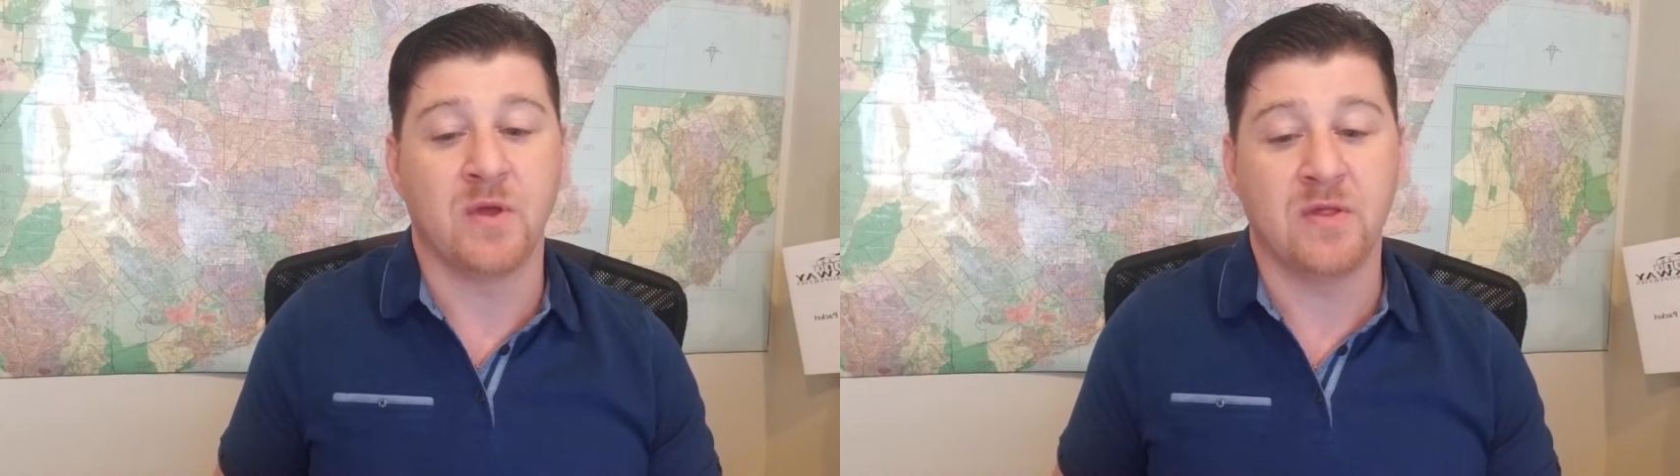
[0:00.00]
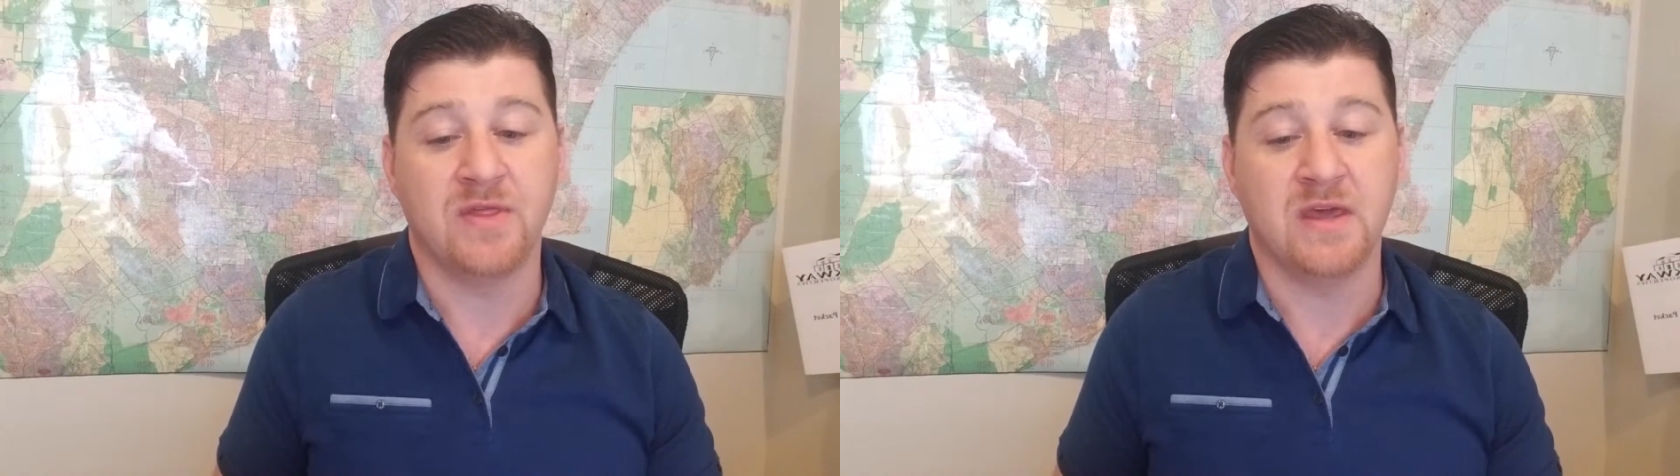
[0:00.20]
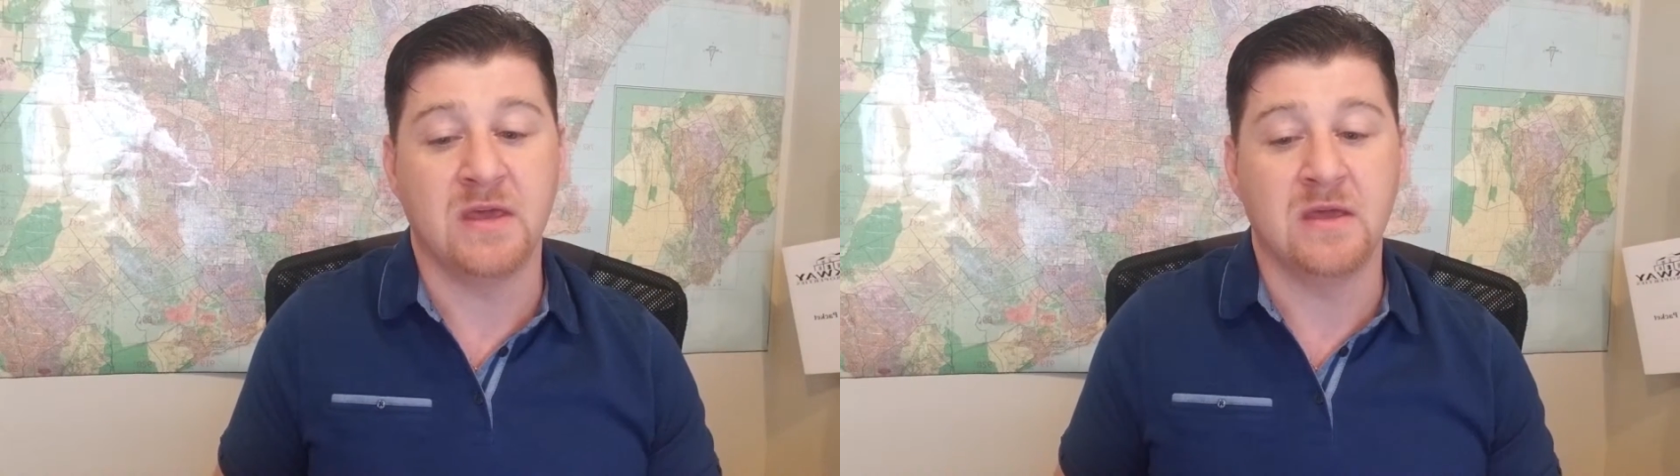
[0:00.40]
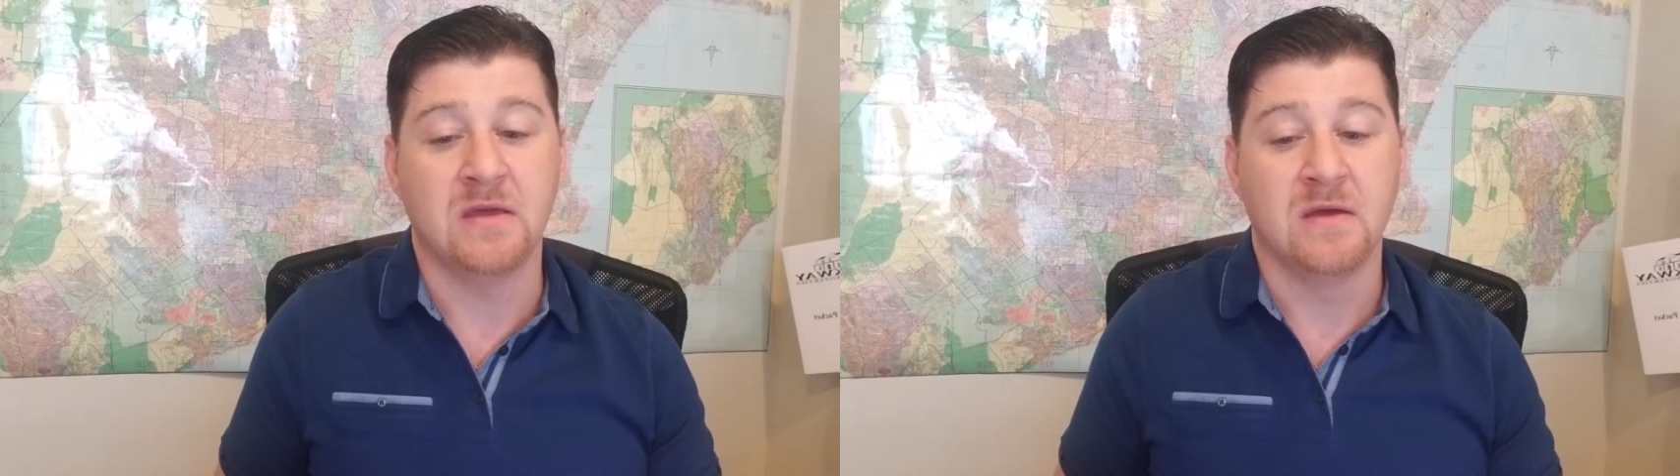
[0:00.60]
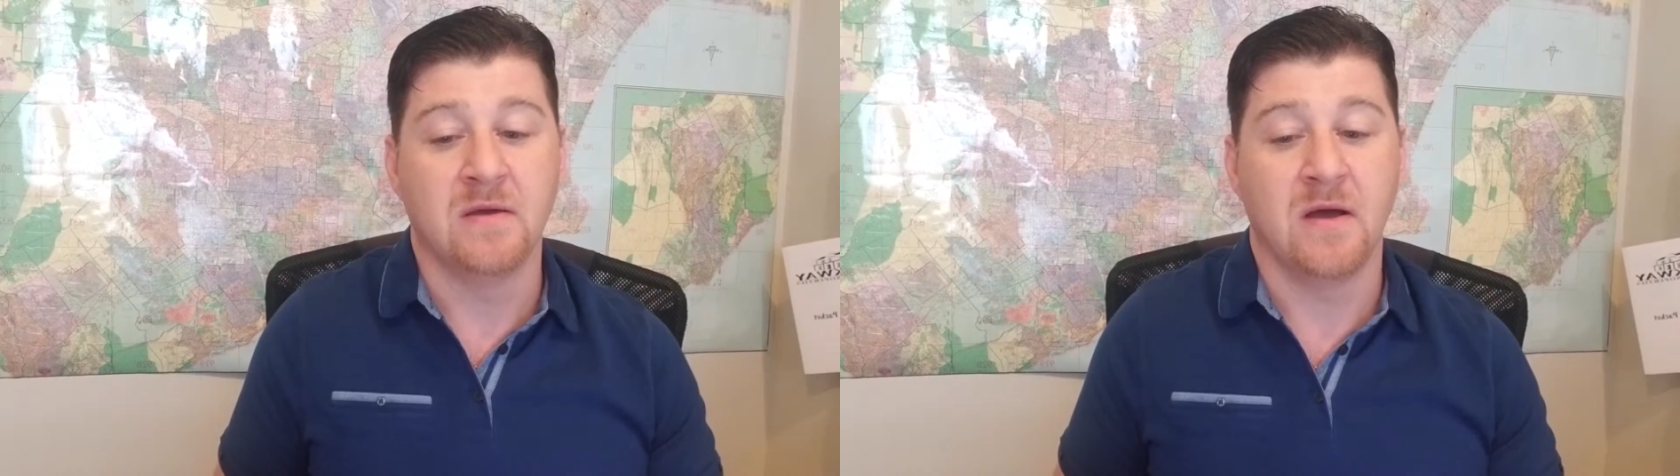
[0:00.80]

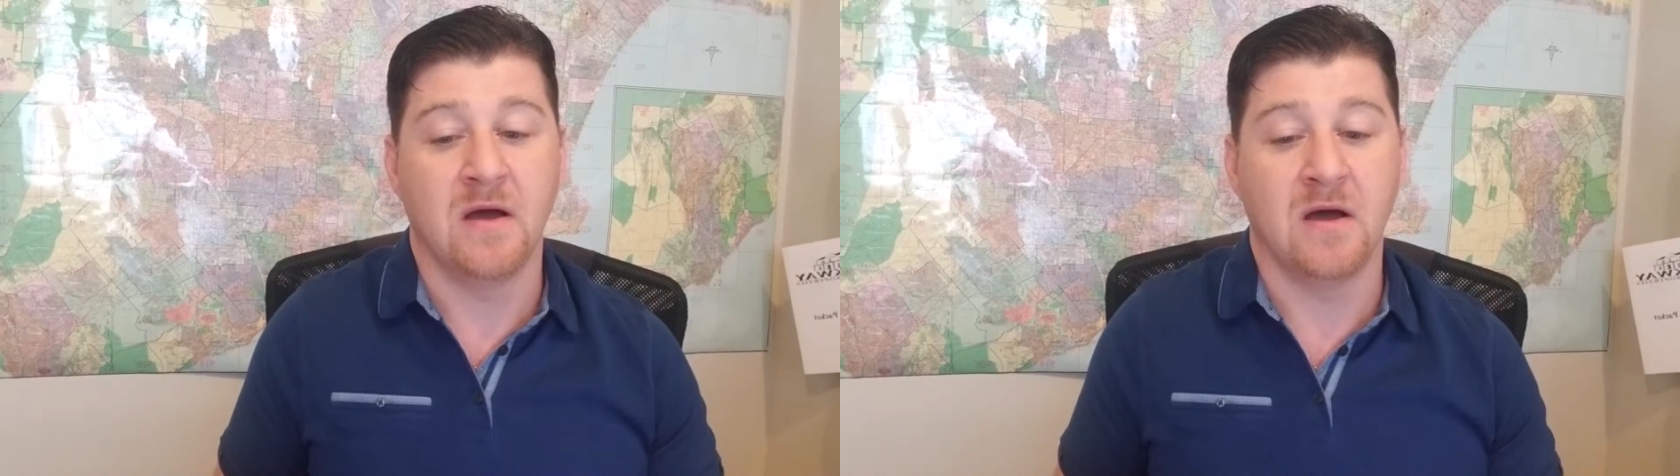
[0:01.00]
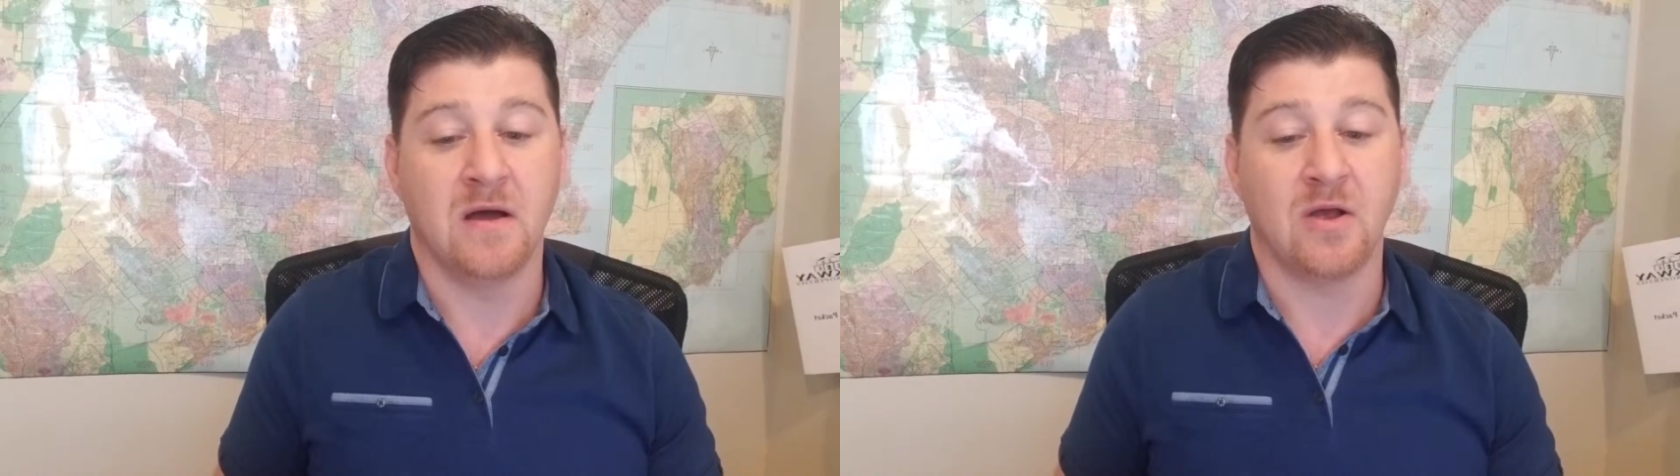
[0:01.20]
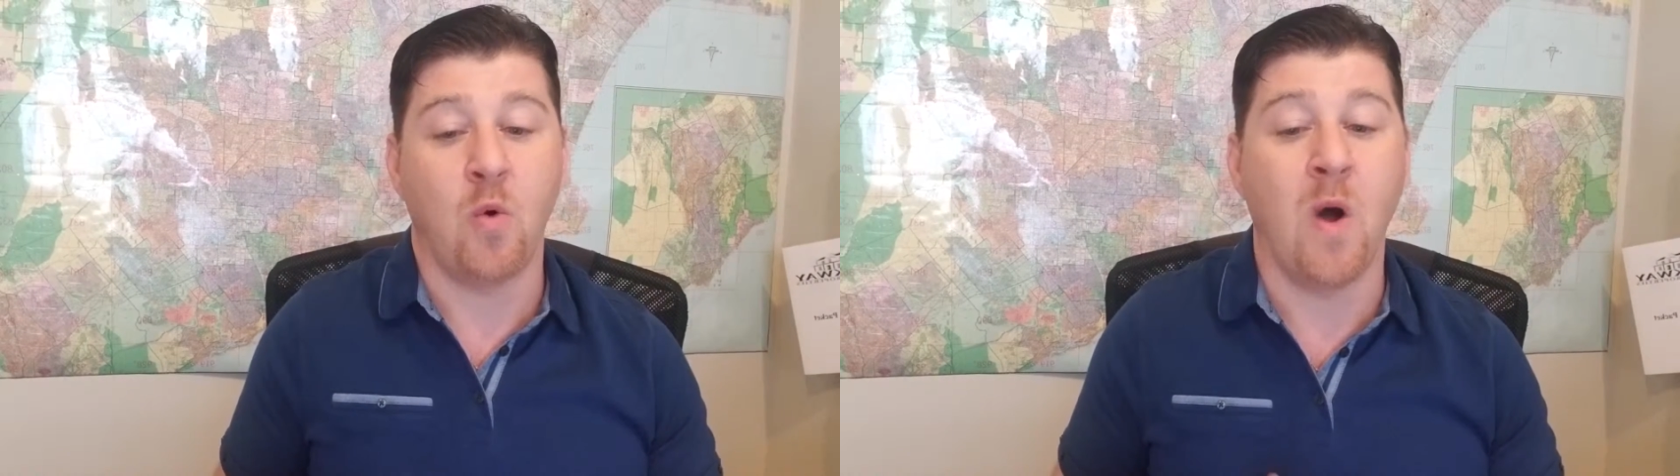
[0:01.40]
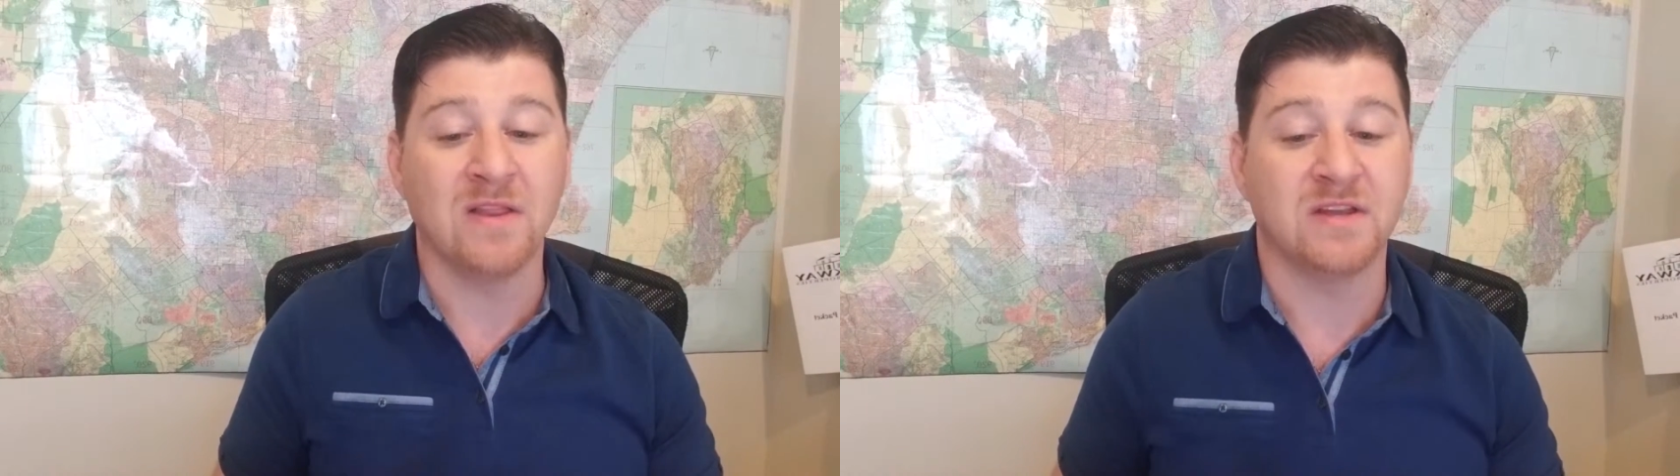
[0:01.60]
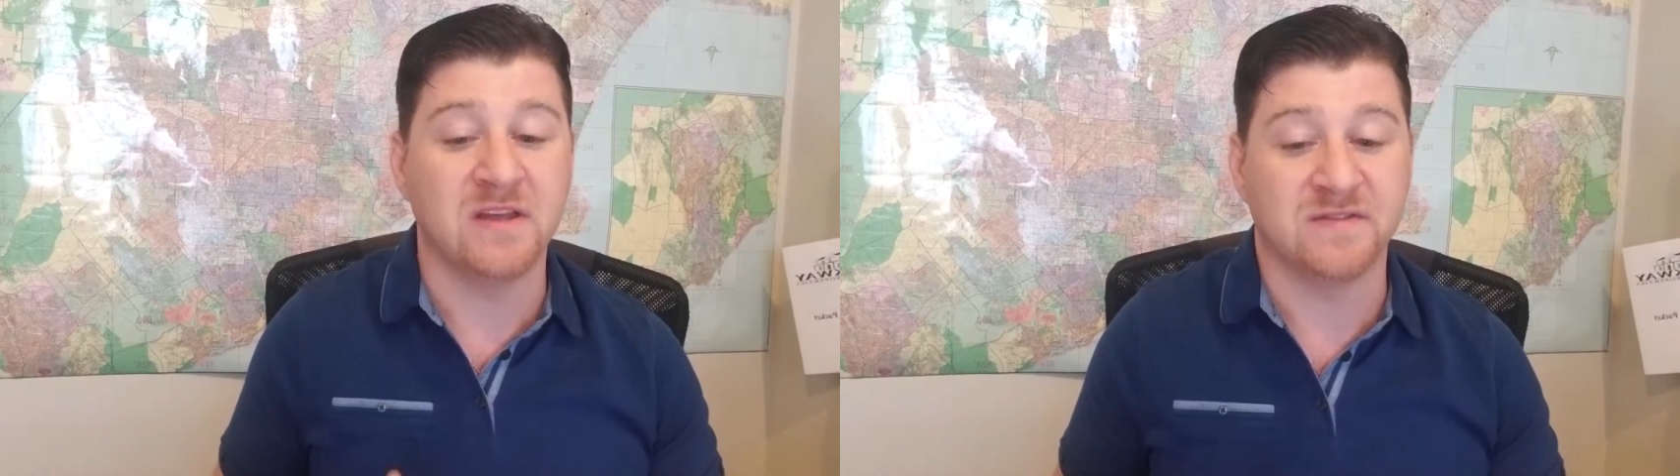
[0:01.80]
The quantity